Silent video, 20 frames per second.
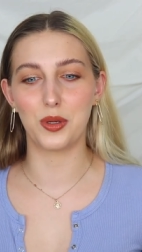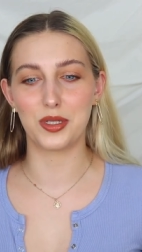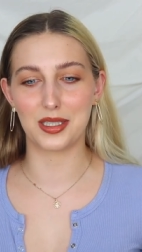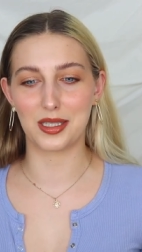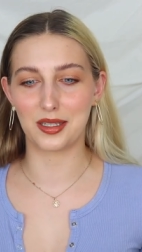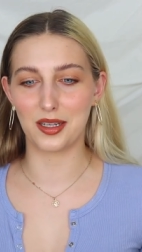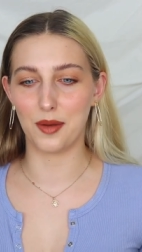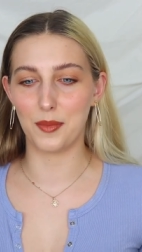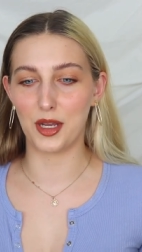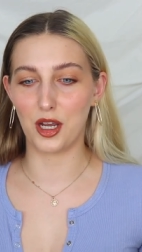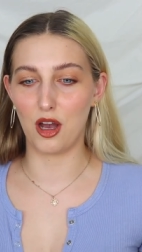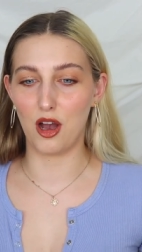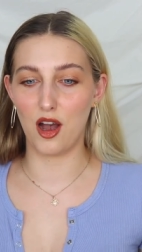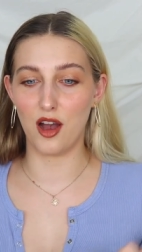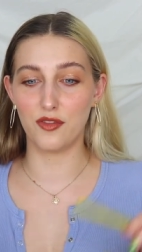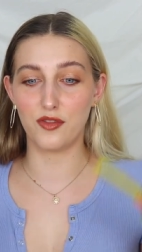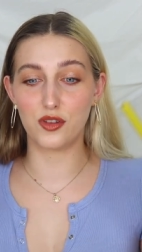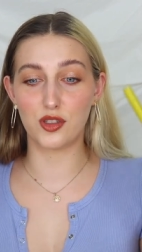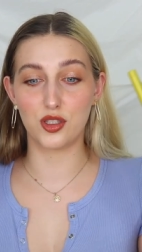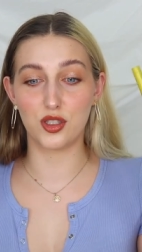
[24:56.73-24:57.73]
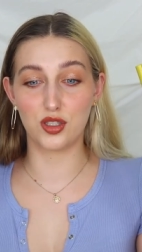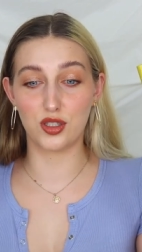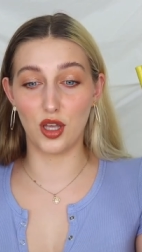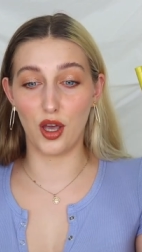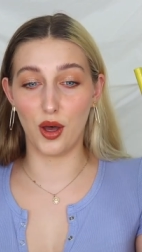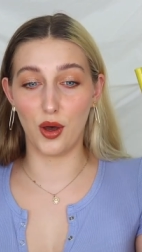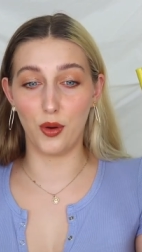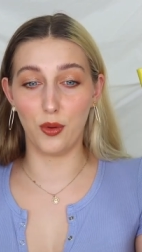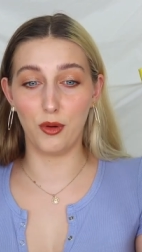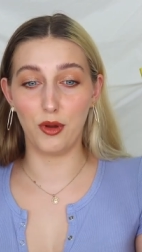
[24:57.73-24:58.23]
wasn't coming off.
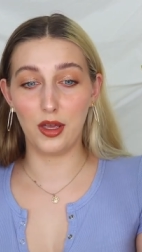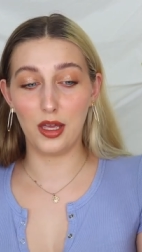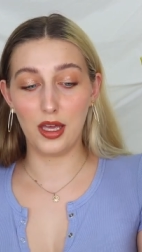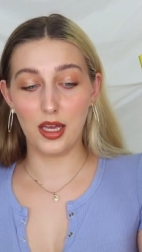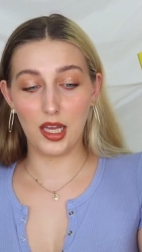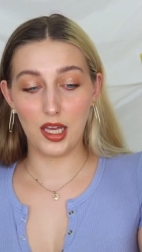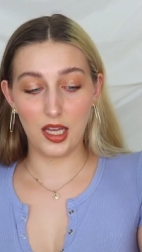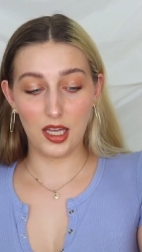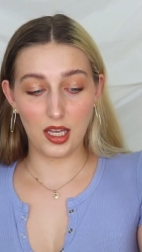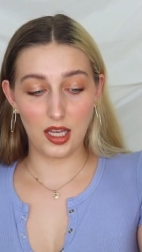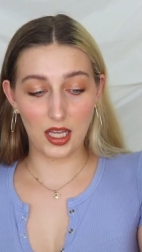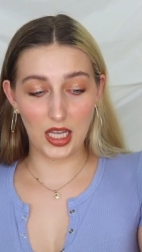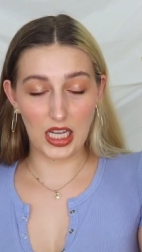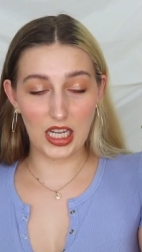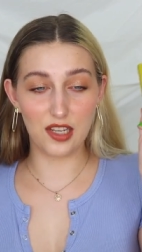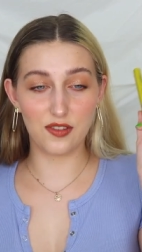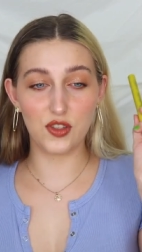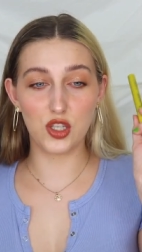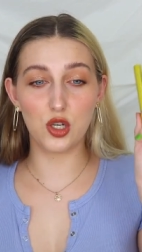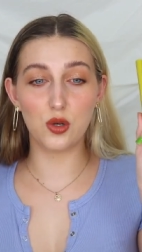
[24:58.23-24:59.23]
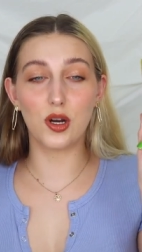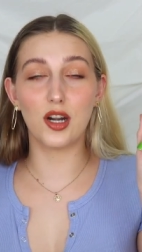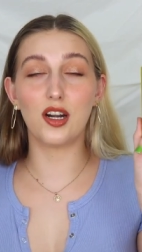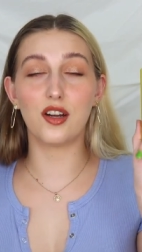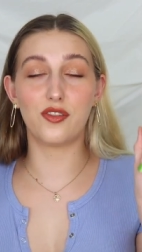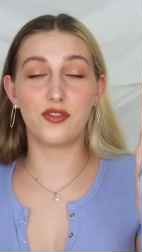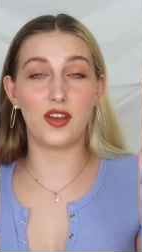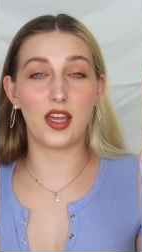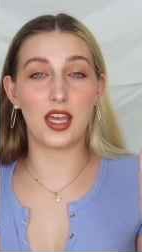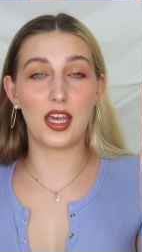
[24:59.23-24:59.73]
So if you are
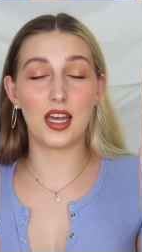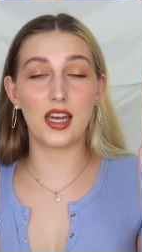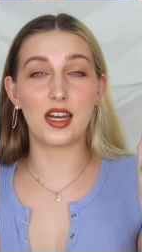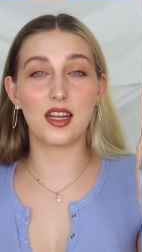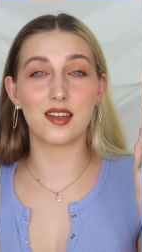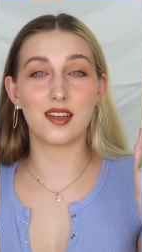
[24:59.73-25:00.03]
a fan